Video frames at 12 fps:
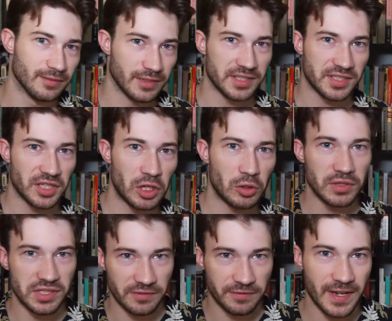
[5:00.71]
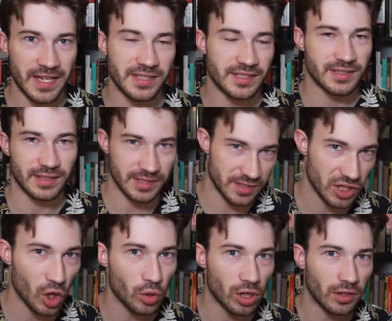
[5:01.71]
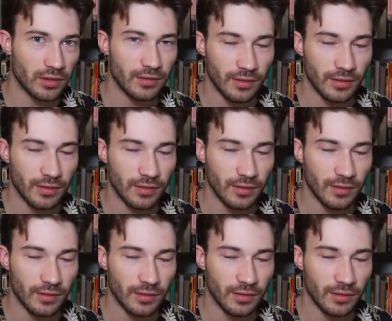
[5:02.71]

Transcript: Litso is a face, and so on.